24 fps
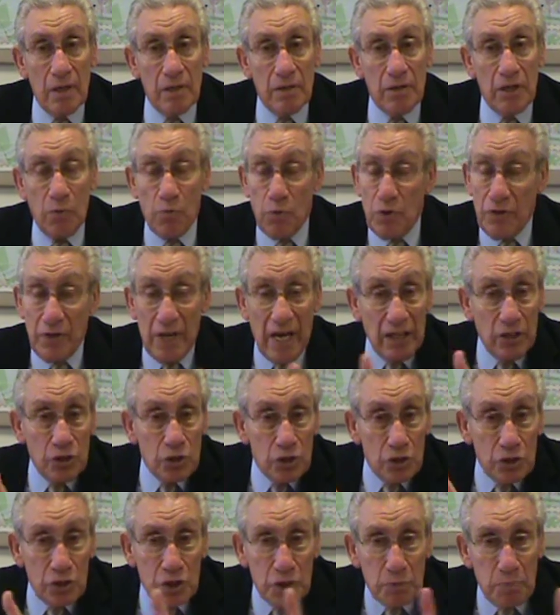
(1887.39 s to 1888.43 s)
They were not
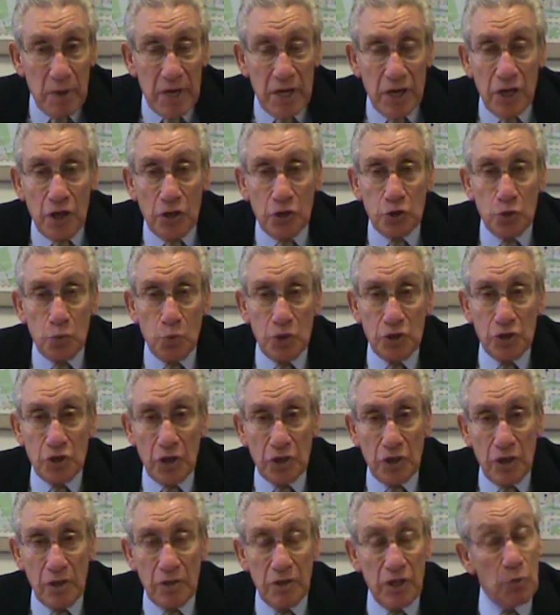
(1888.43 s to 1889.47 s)
speaking to each
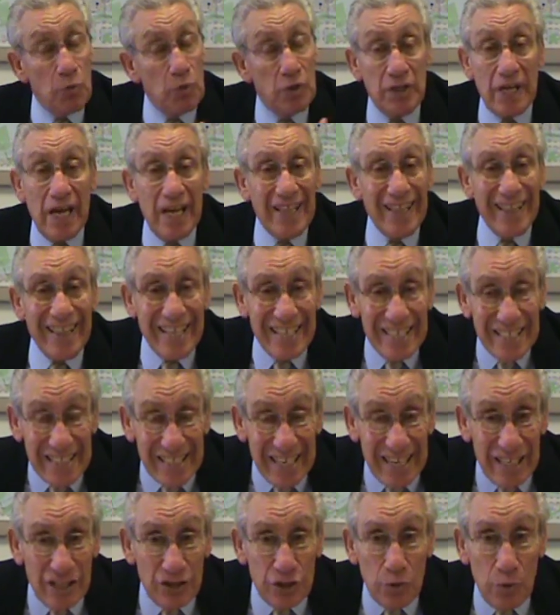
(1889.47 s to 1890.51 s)
other. They were not
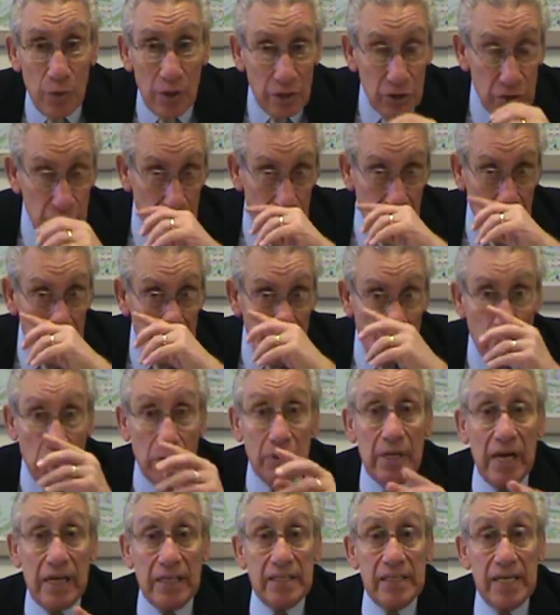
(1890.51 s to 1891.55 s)
listening to each other. They were
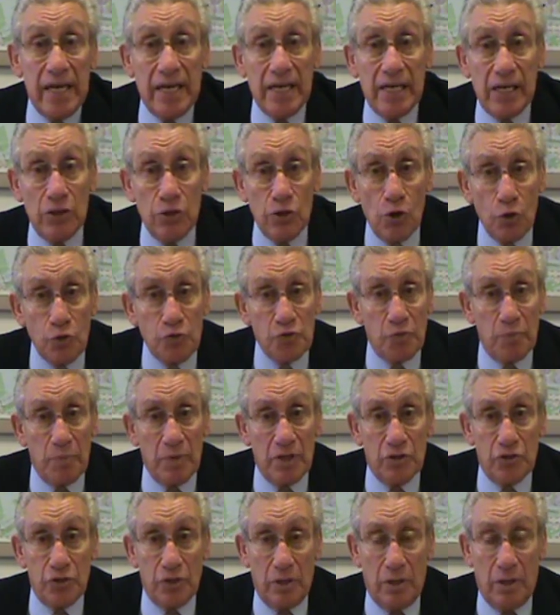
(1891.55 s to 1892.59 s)
not taking notes from
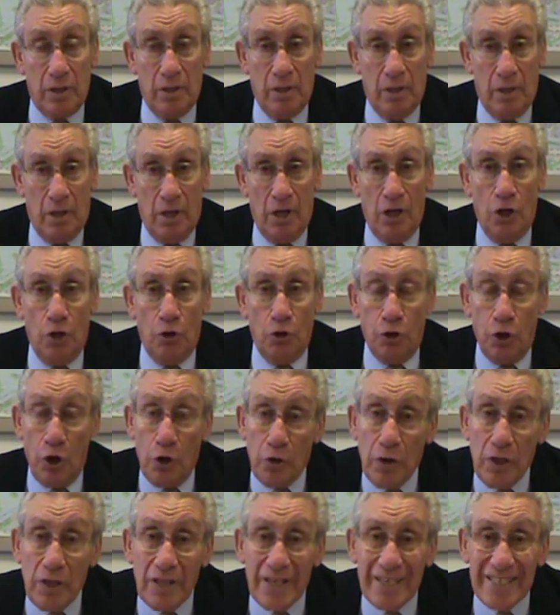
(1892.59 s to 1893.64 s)
each other.
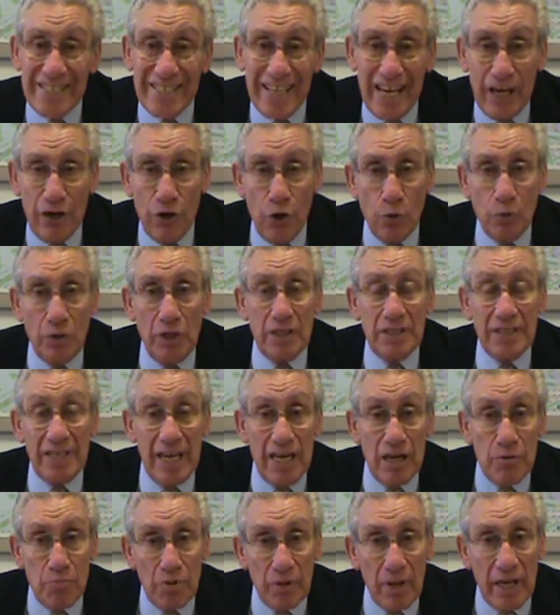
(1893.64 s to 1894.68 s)
Learning does not only
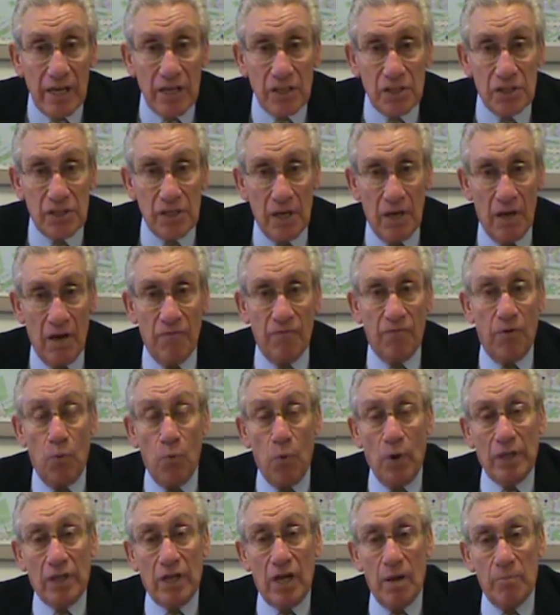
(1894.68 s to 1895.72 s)
take place from
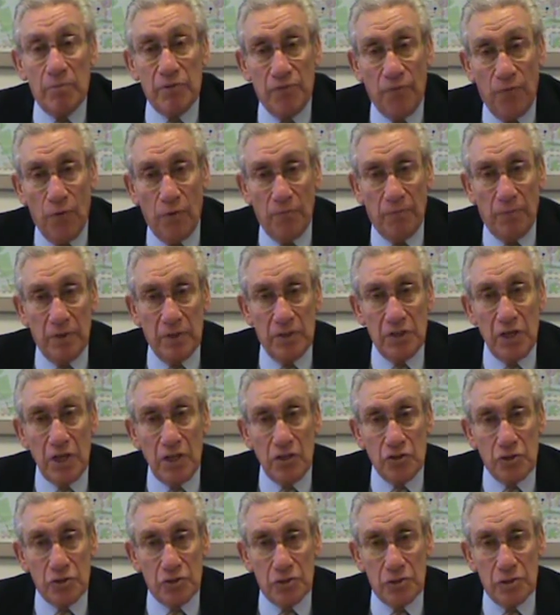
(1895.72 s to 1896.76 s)
what comes forth from the
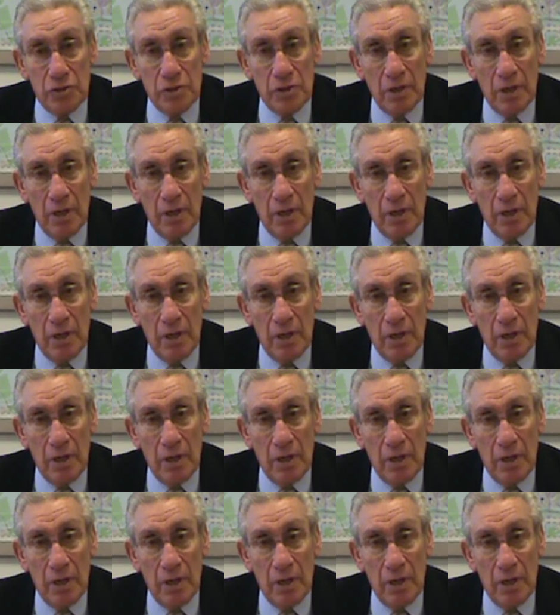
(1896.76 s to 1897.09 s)
teachers.